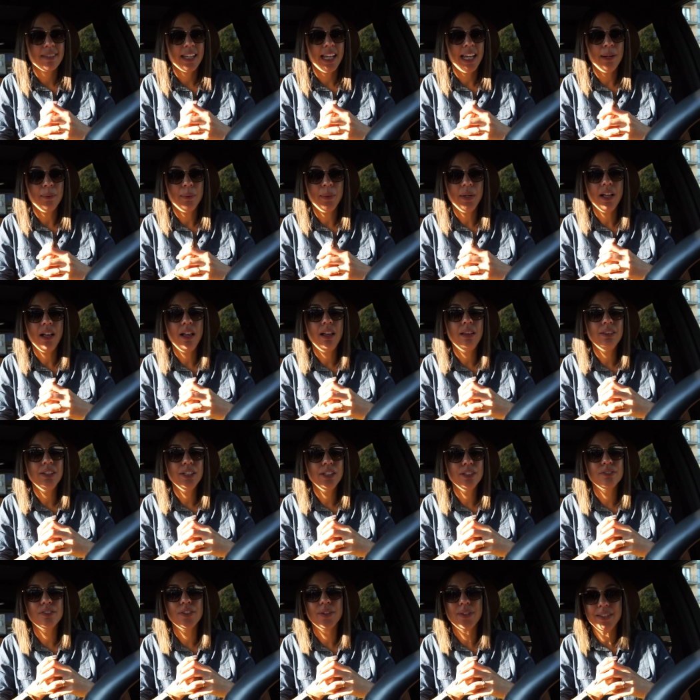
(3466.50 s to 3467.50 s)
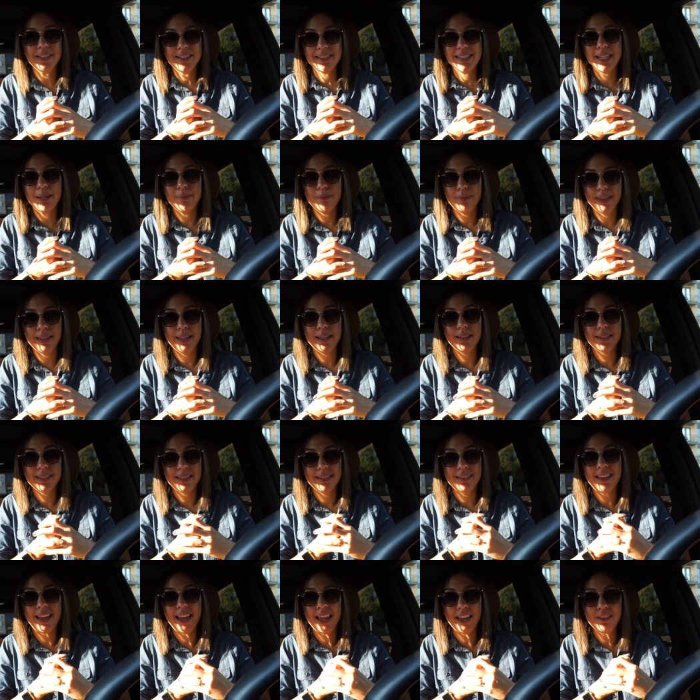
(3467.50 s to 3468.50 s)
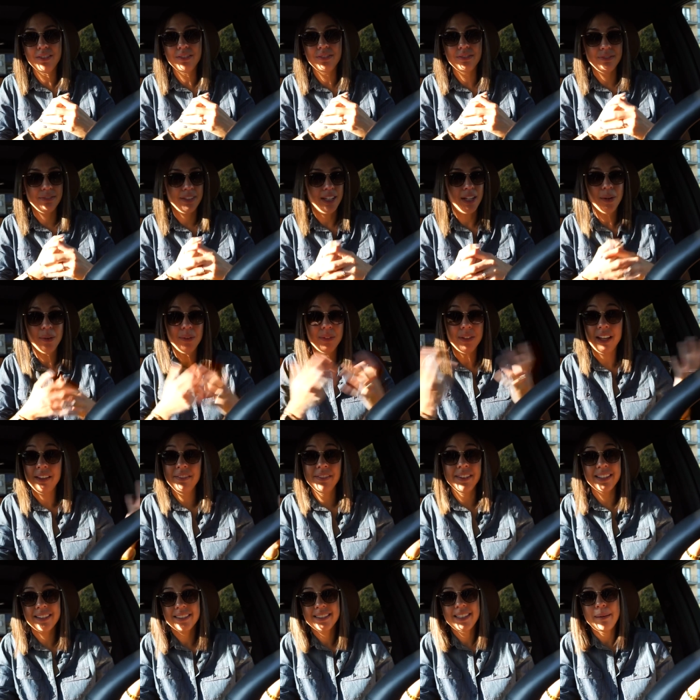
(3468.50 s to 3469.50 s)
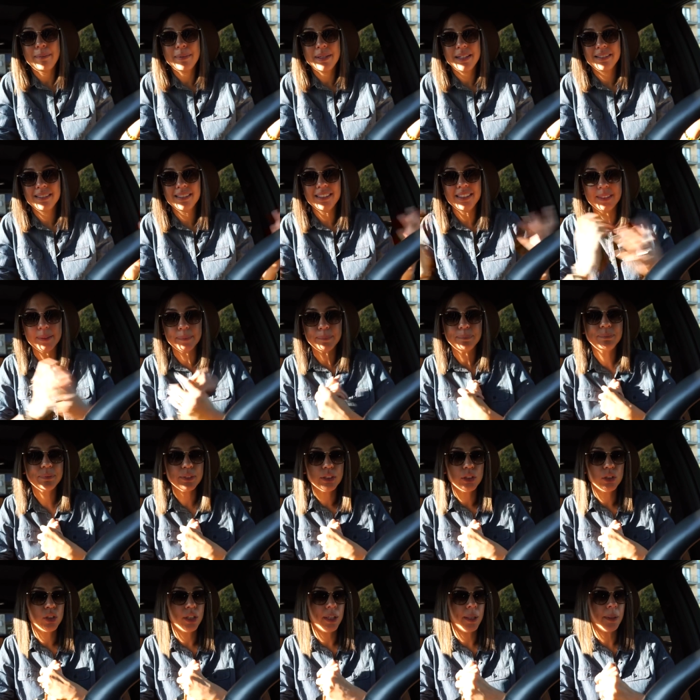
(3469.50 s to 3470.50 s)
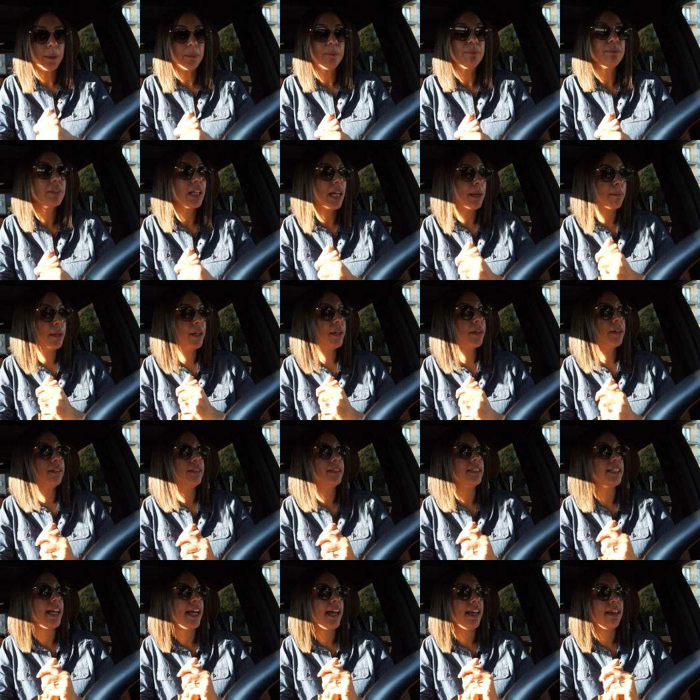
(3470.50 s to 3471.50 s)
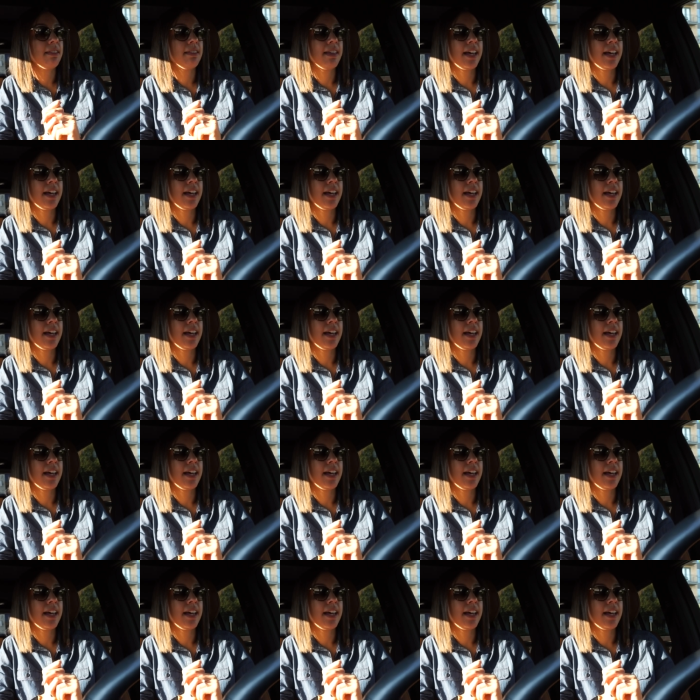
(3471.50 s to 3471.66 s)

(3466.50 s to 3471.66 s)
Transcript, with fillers: and we all look for the same things in life, you know, love and acceptance. So I'm here to say